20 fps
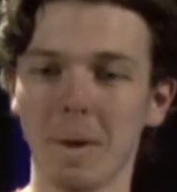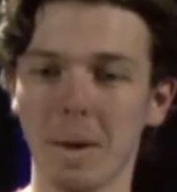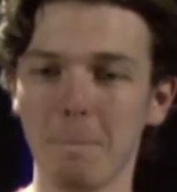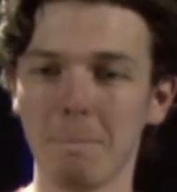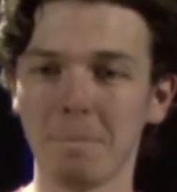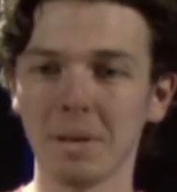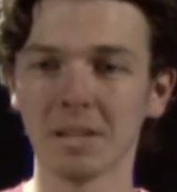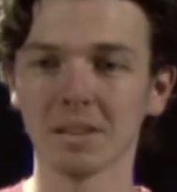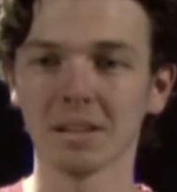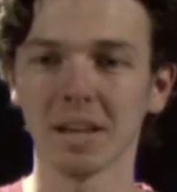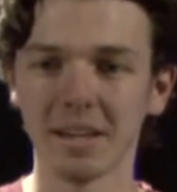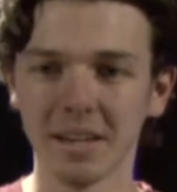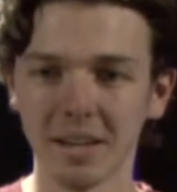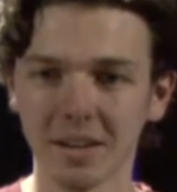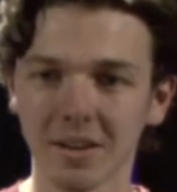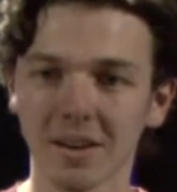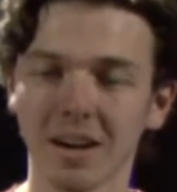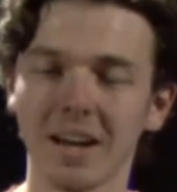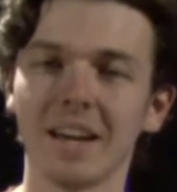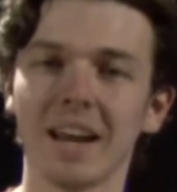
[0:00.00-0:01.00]
be
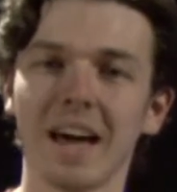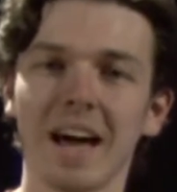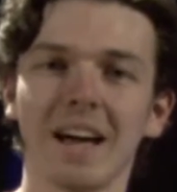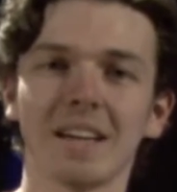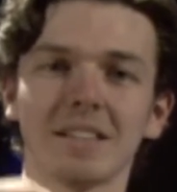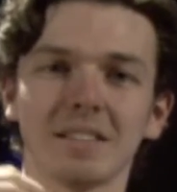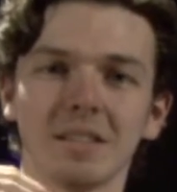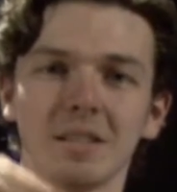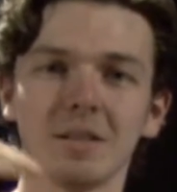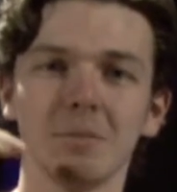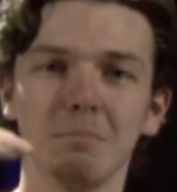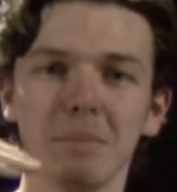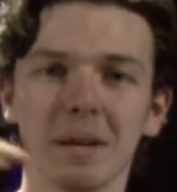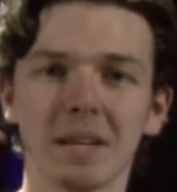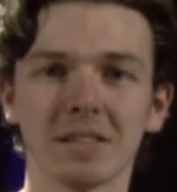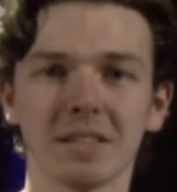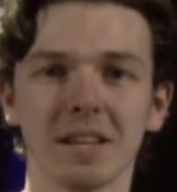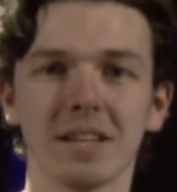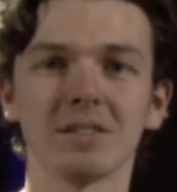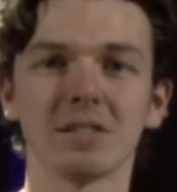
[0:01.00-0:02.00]
linear and it has to make
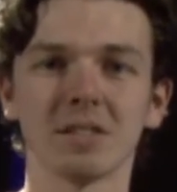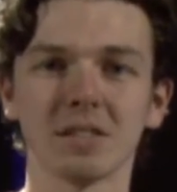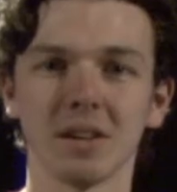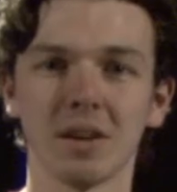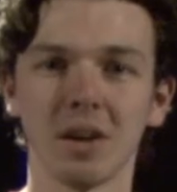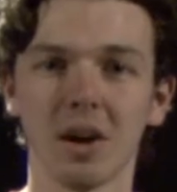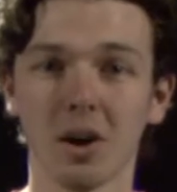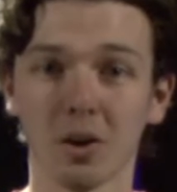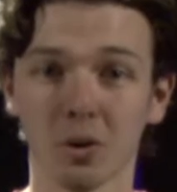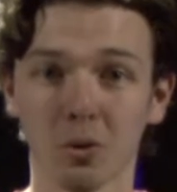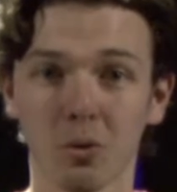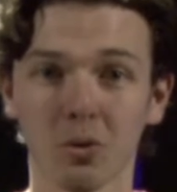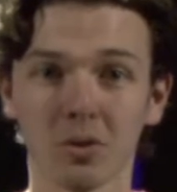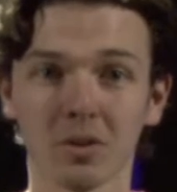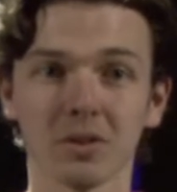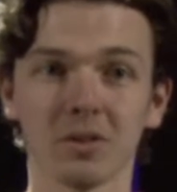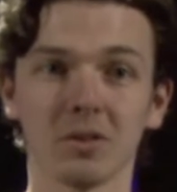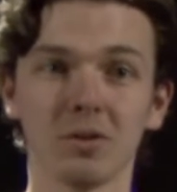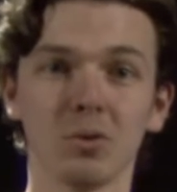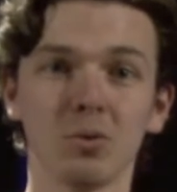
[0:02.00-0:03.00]
sense
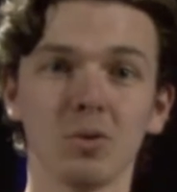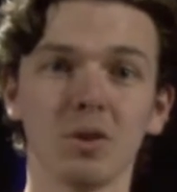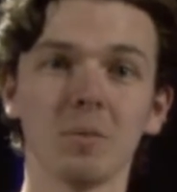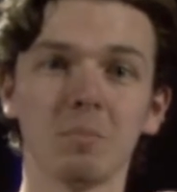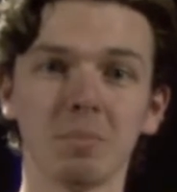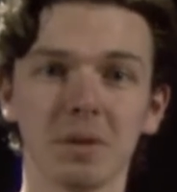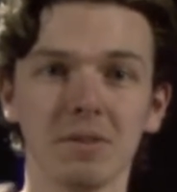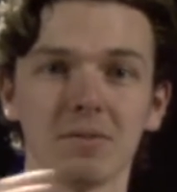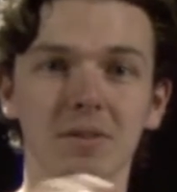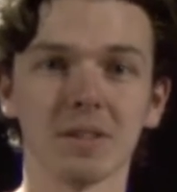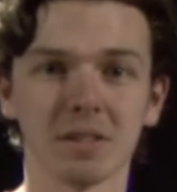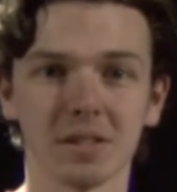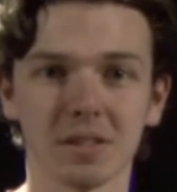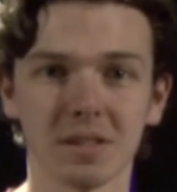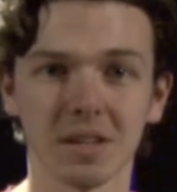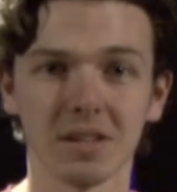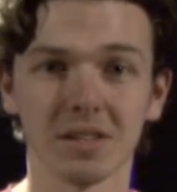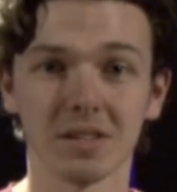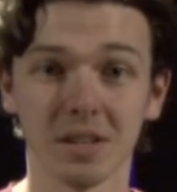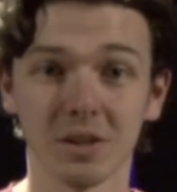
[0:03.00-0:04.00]
according to the previous
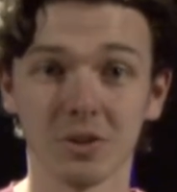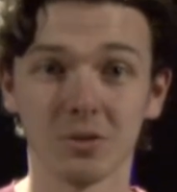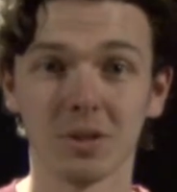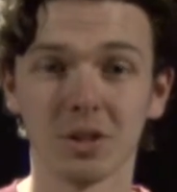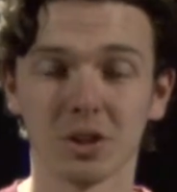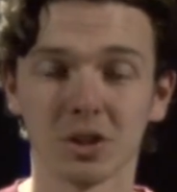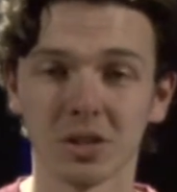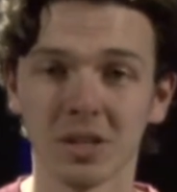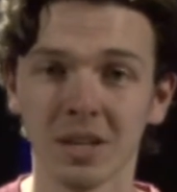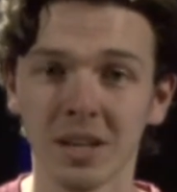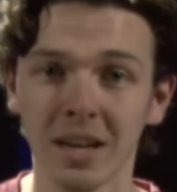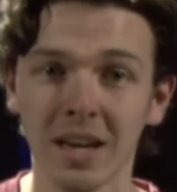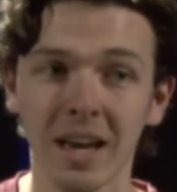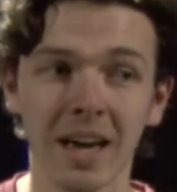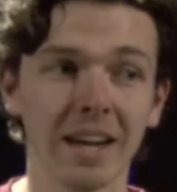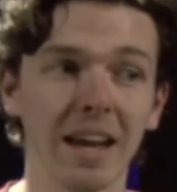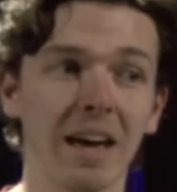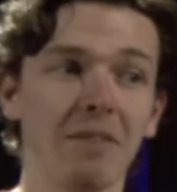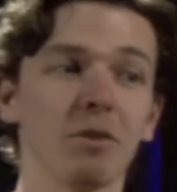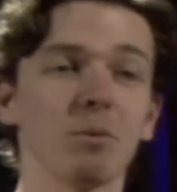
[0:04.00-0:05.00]
situation.
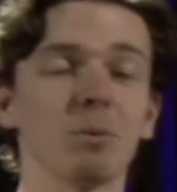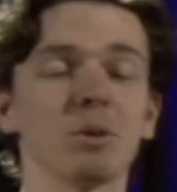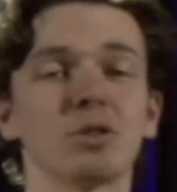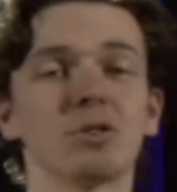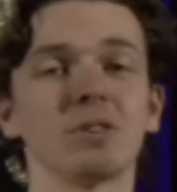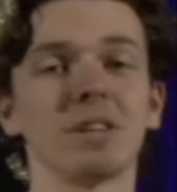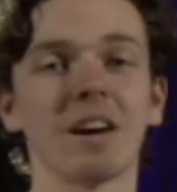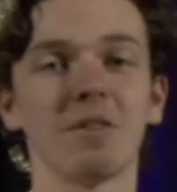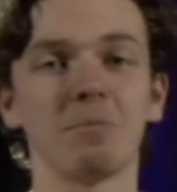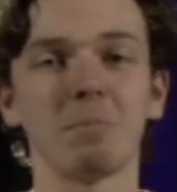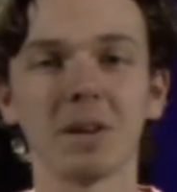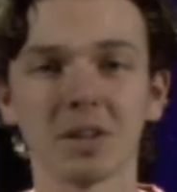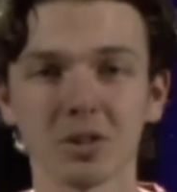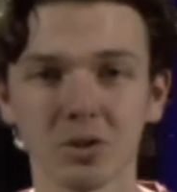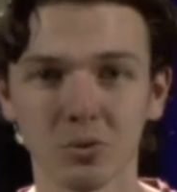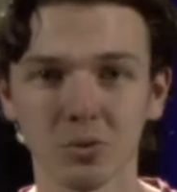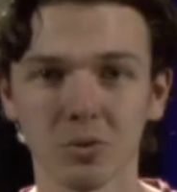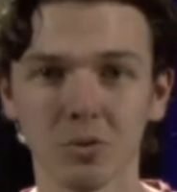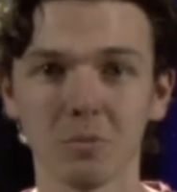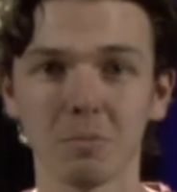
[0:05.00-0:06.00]
And everyone should have
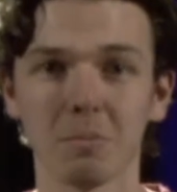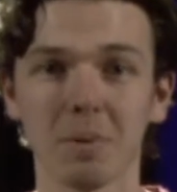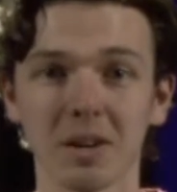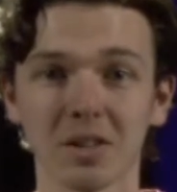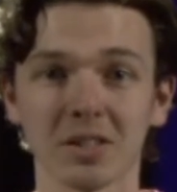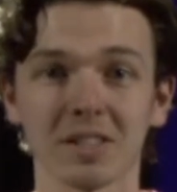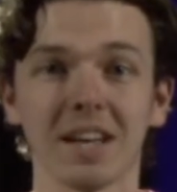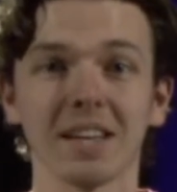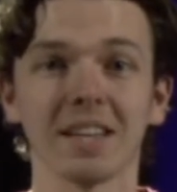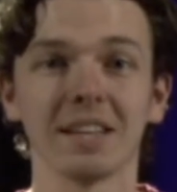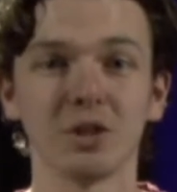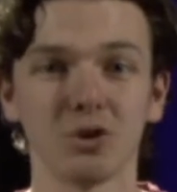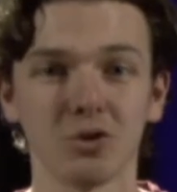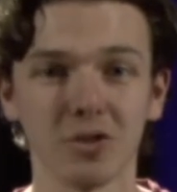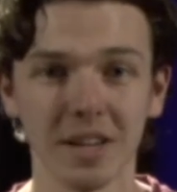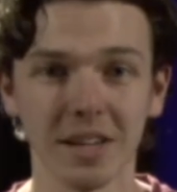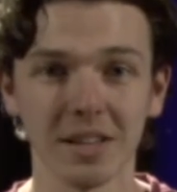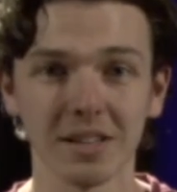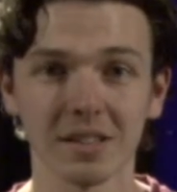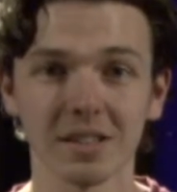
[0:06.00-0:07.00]
personality
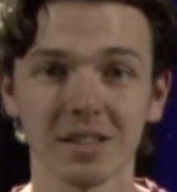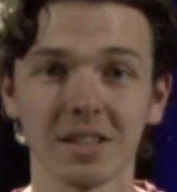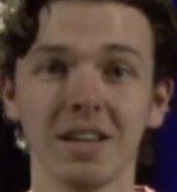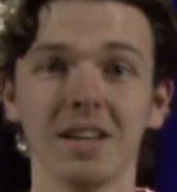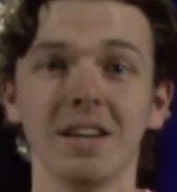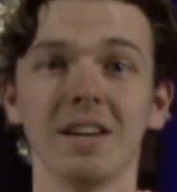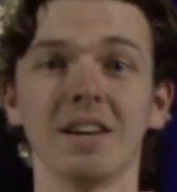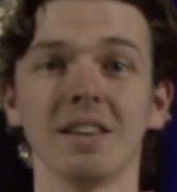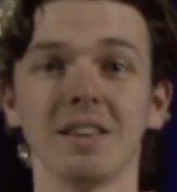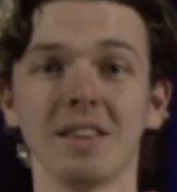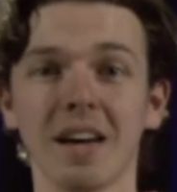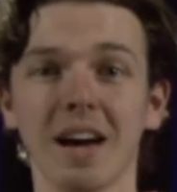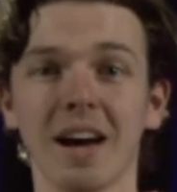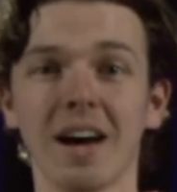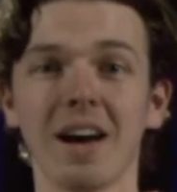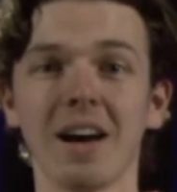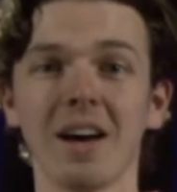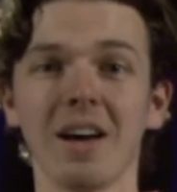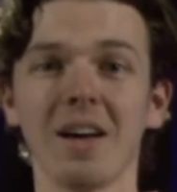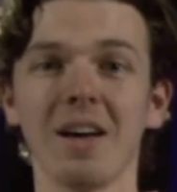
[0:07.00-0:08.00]
traits
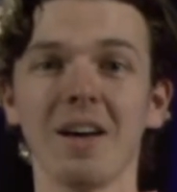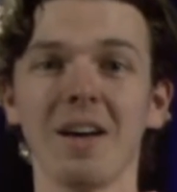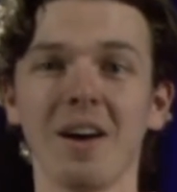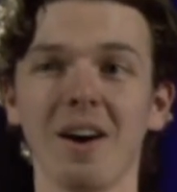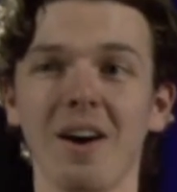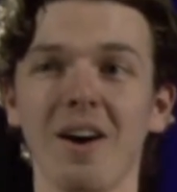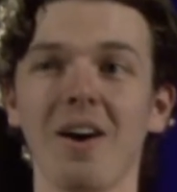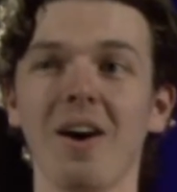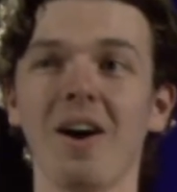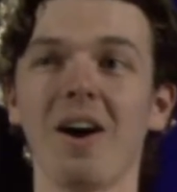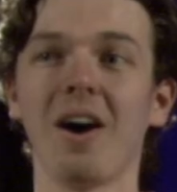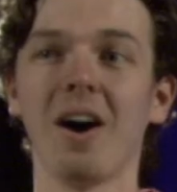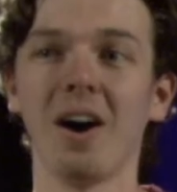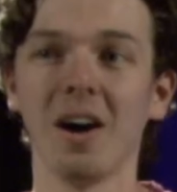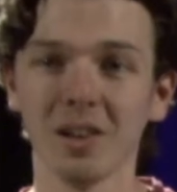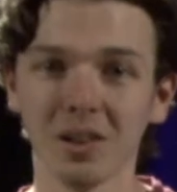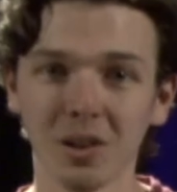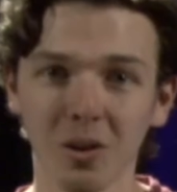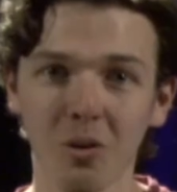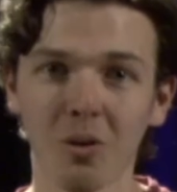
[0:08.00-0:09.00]
that,
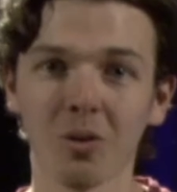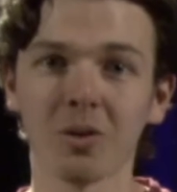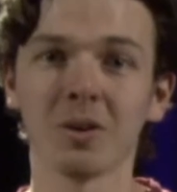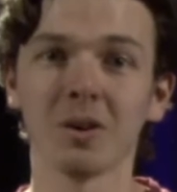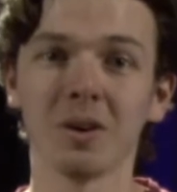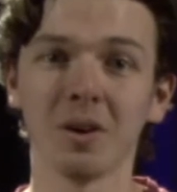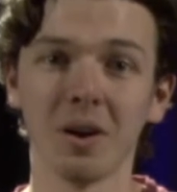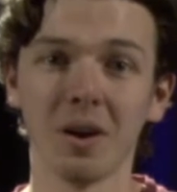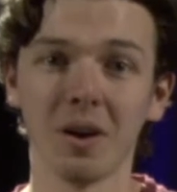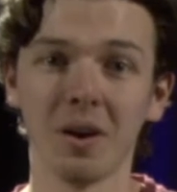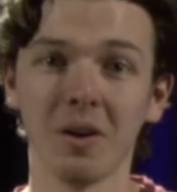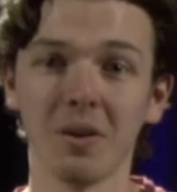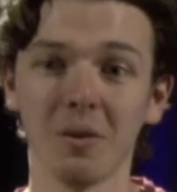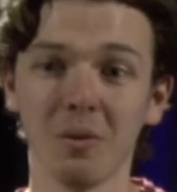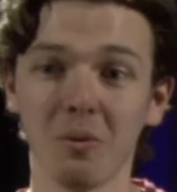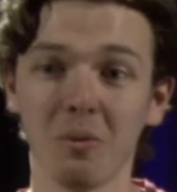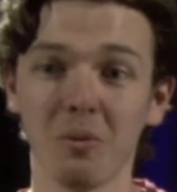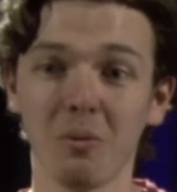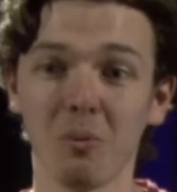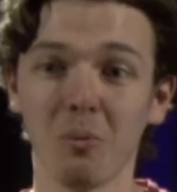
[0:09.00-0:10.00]
along
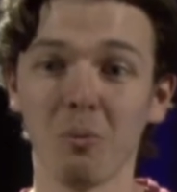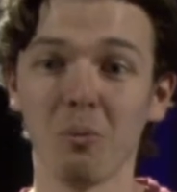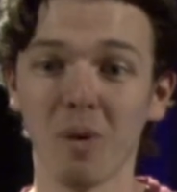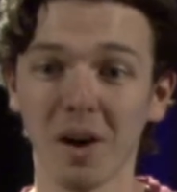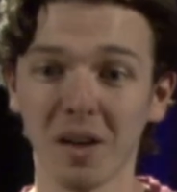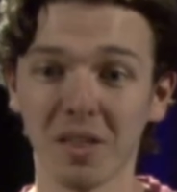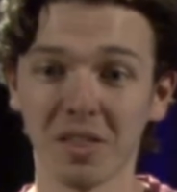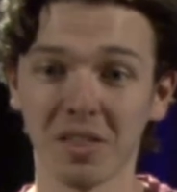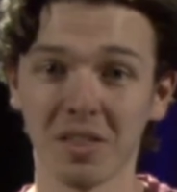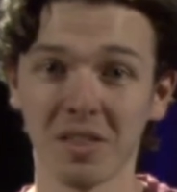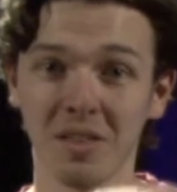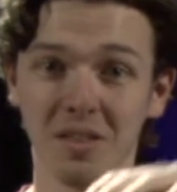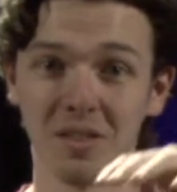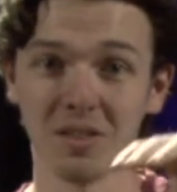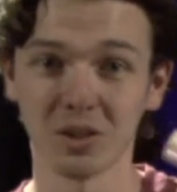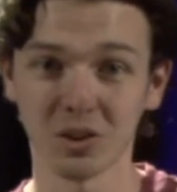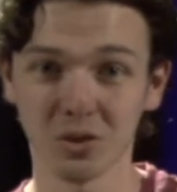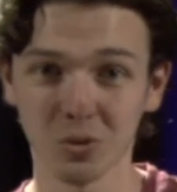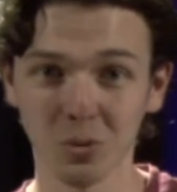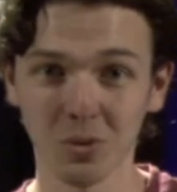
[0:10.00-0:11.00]
with the
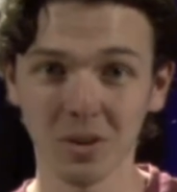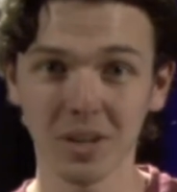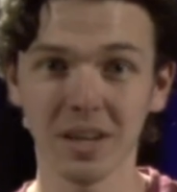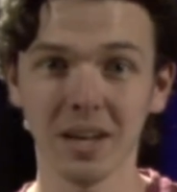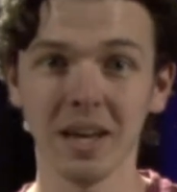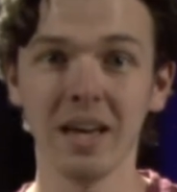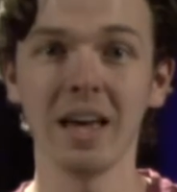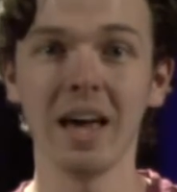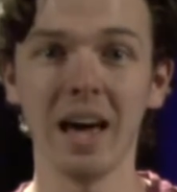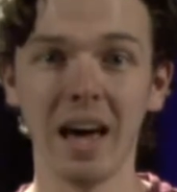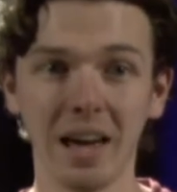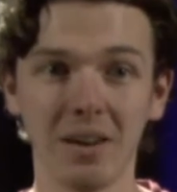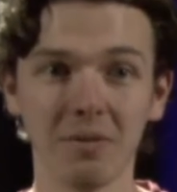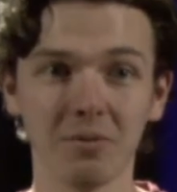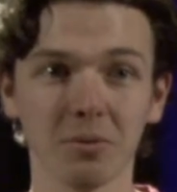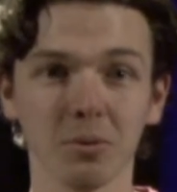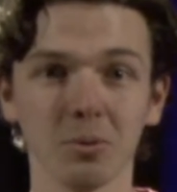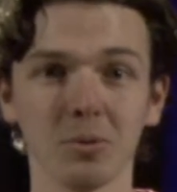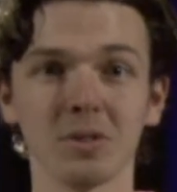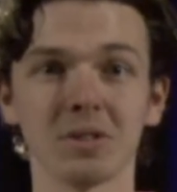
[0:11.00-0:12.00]
story,
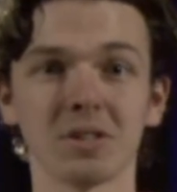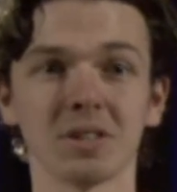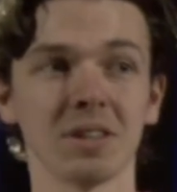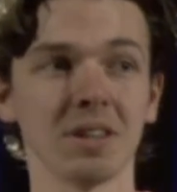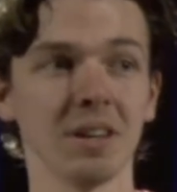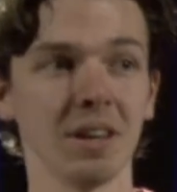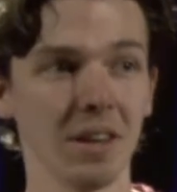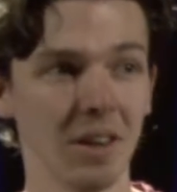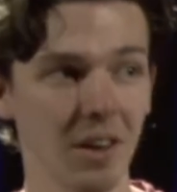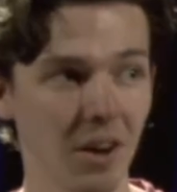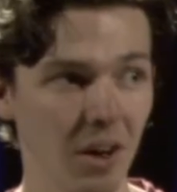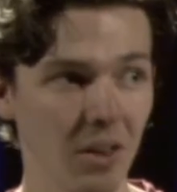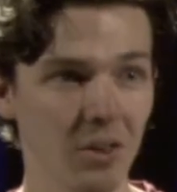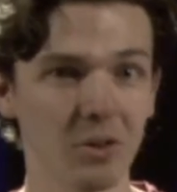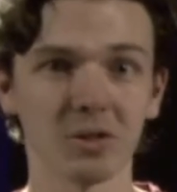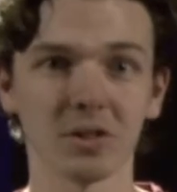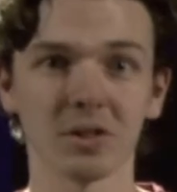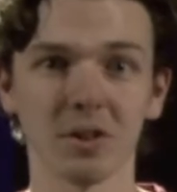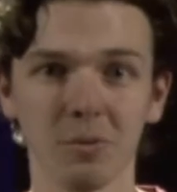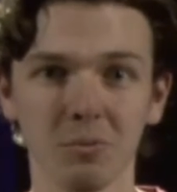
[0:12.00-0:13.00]
influence
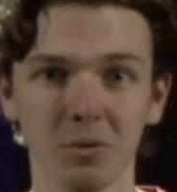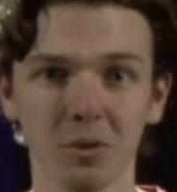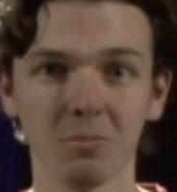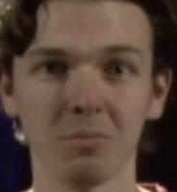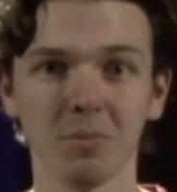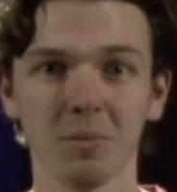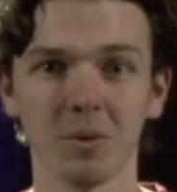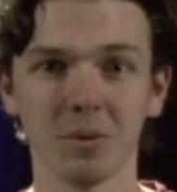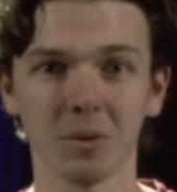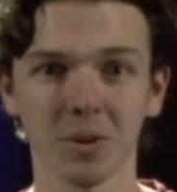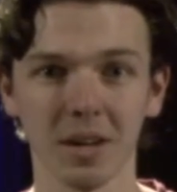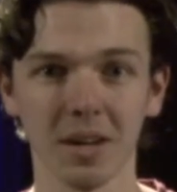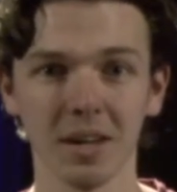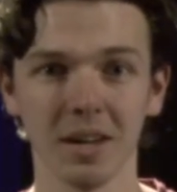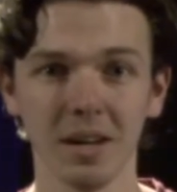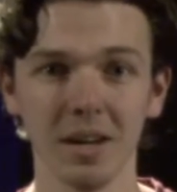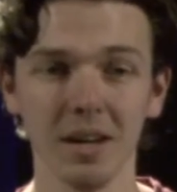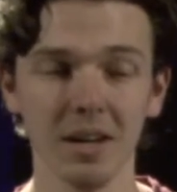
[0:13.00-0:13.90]
others around them. Okay?